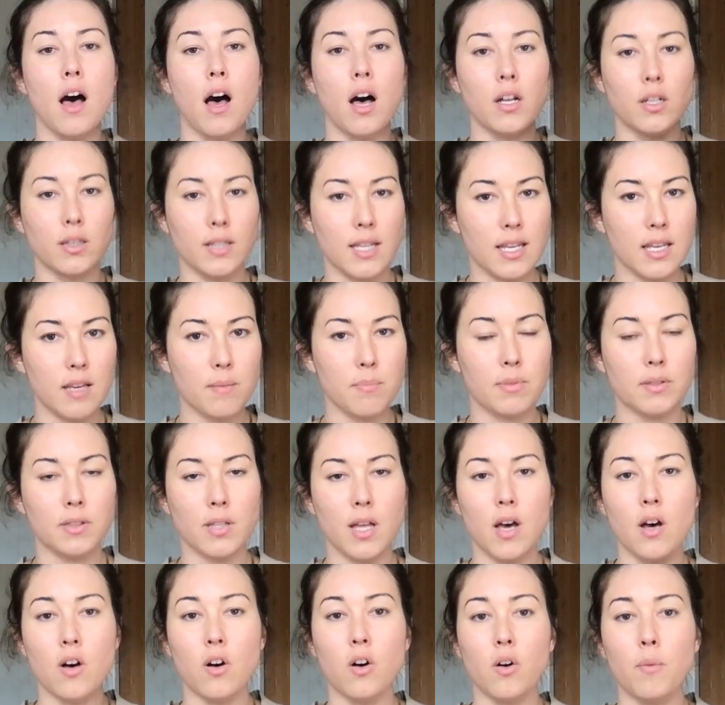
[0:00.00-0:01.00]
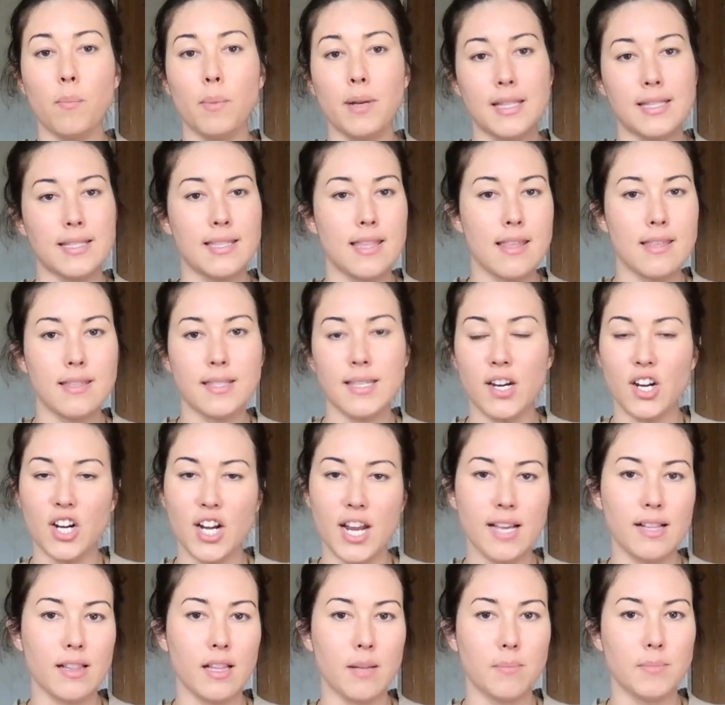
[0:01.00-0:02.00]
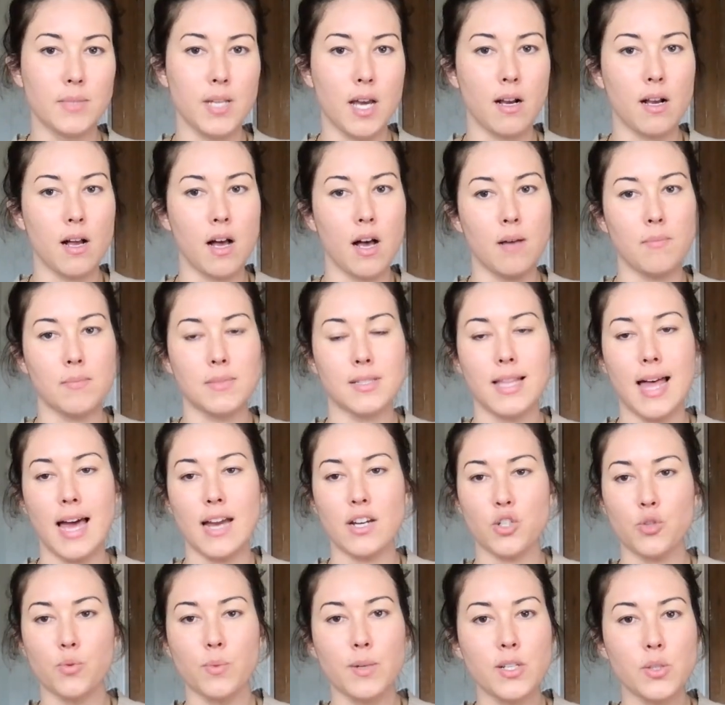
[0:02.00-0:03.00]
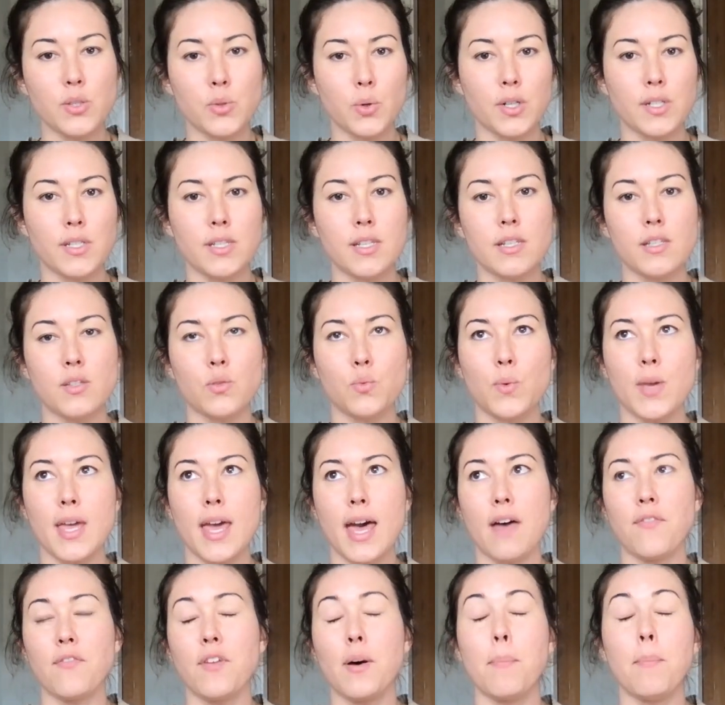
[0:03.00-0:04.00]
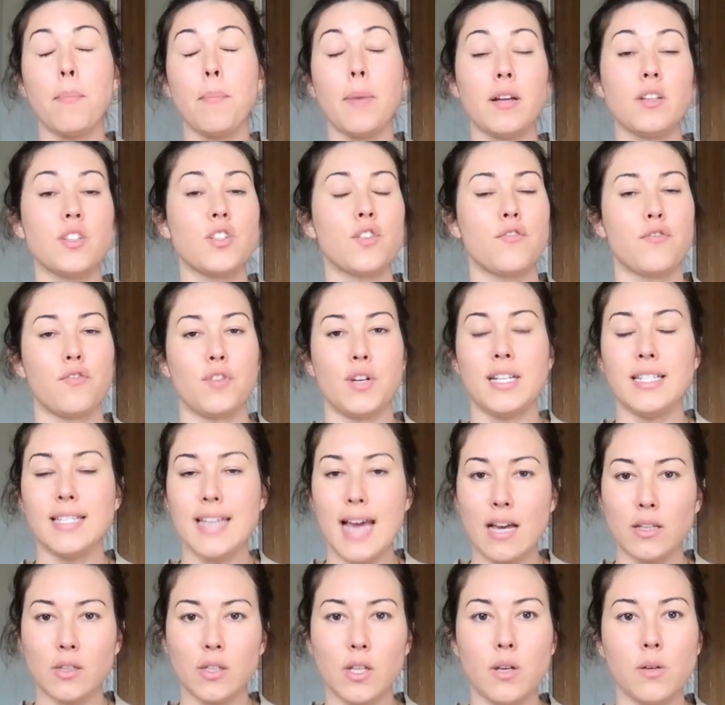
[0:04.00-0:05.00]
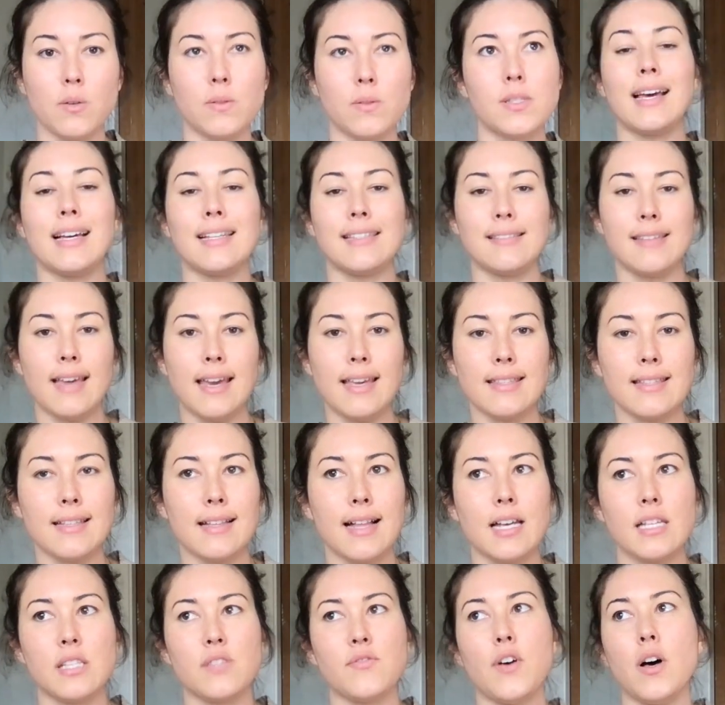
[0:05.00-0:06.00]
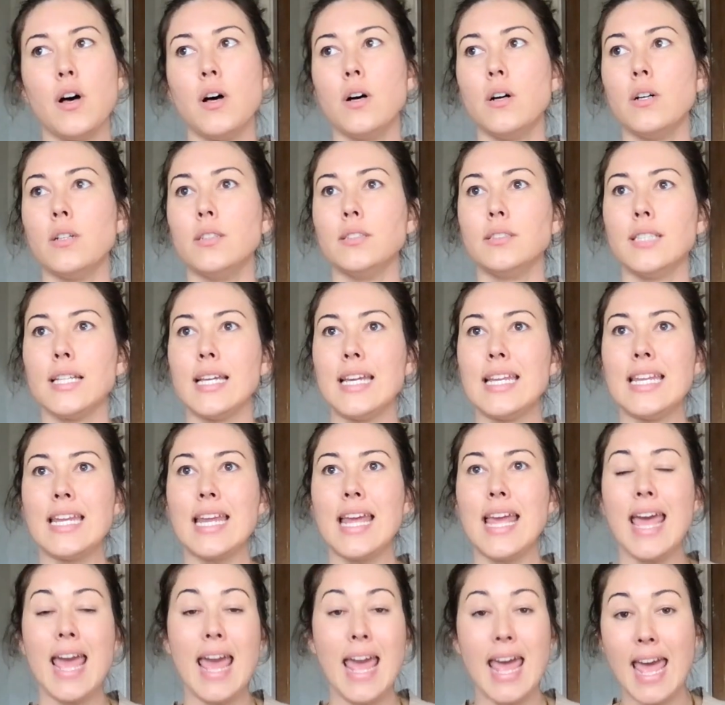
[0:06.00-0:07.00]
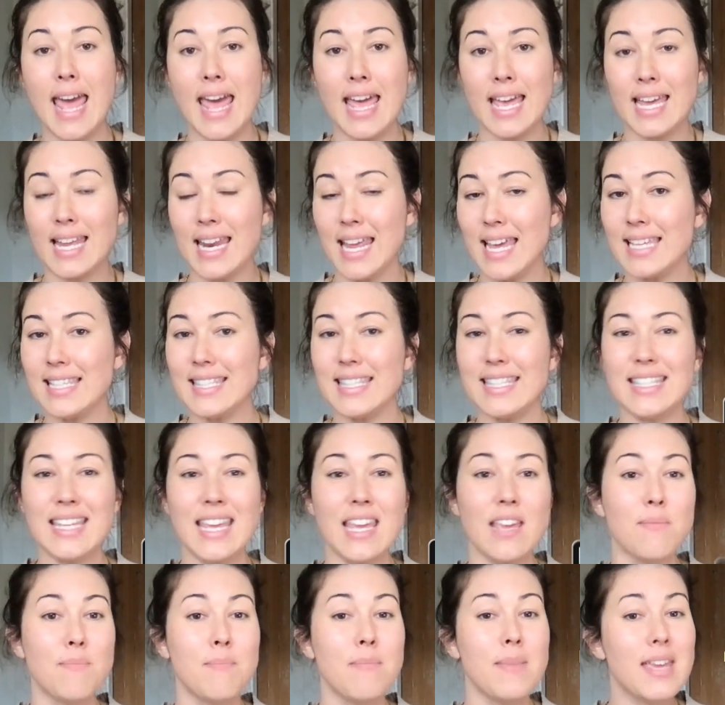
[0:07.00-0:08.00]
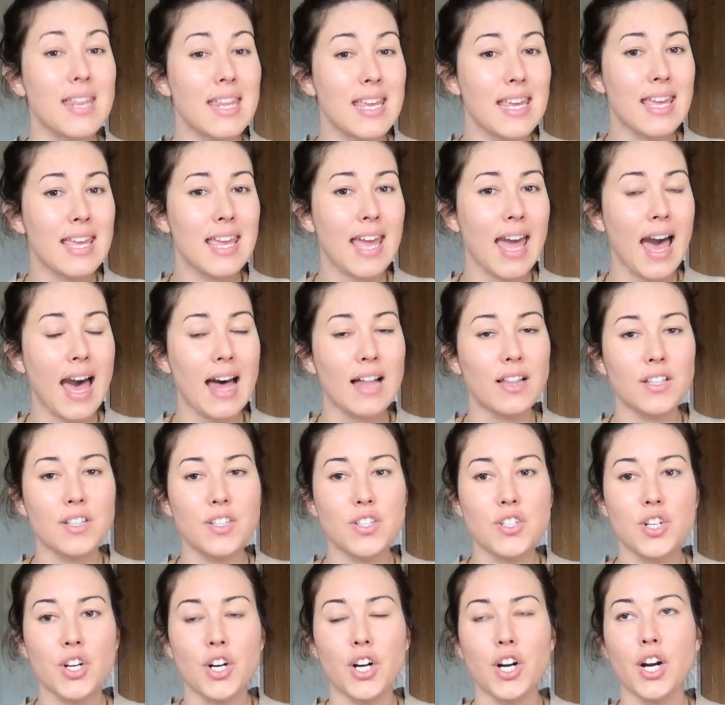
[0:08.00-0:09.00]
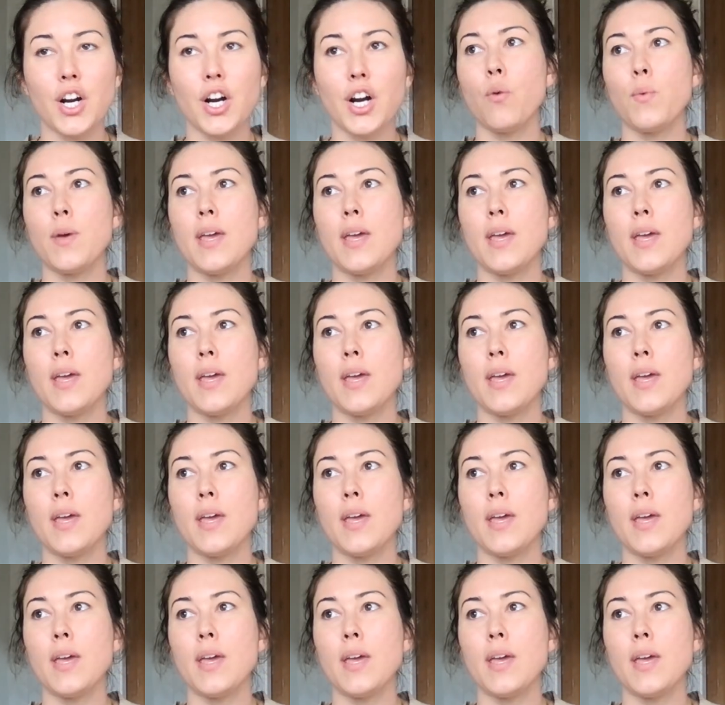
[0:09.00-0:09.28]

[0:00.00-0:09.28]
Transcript: I'll link it below, but it's thecrnaclub.com/resources. We have a bunch of free downloads, a science class vault, an AANA state meeting calendar.